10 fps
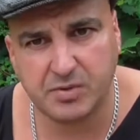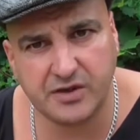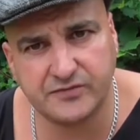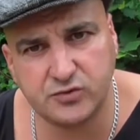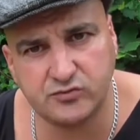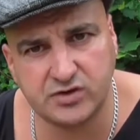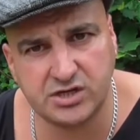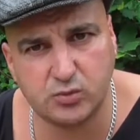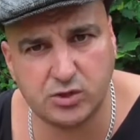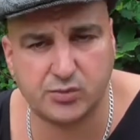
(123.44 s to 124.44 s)
but if you
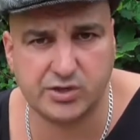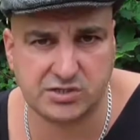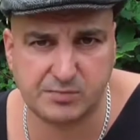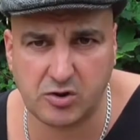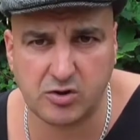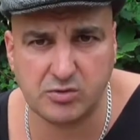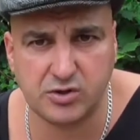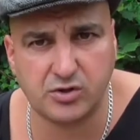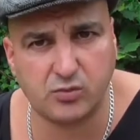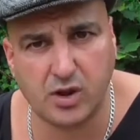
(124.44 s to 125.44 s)
really want to
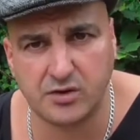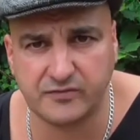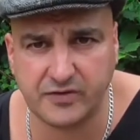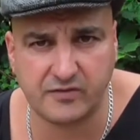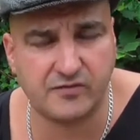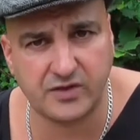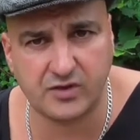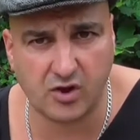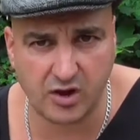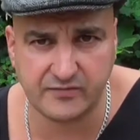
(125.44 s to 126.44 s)
experiment, one fun
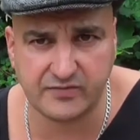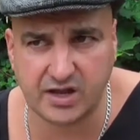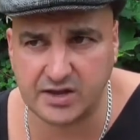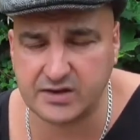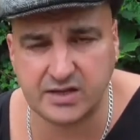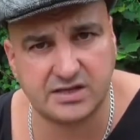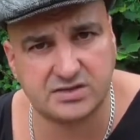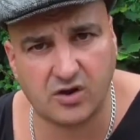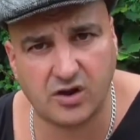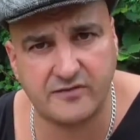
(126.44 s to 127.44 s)
thing that I've done
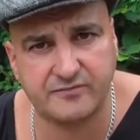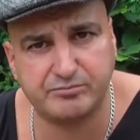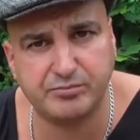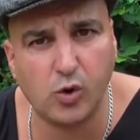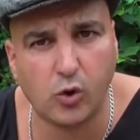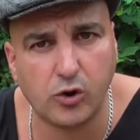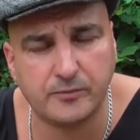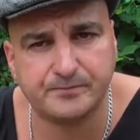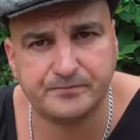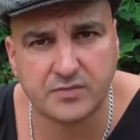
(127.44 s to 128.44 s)
is I've bought
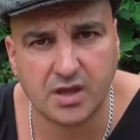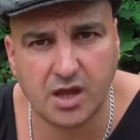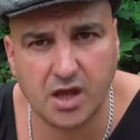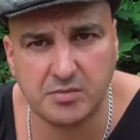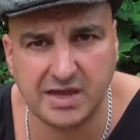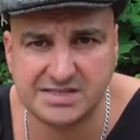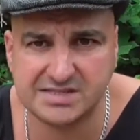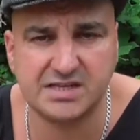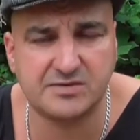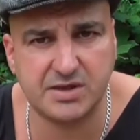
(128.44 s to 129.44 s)
a
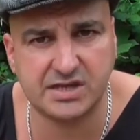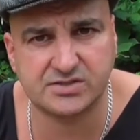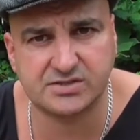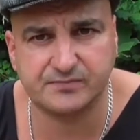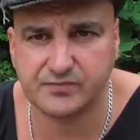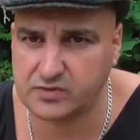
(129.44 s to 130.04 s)
seed mix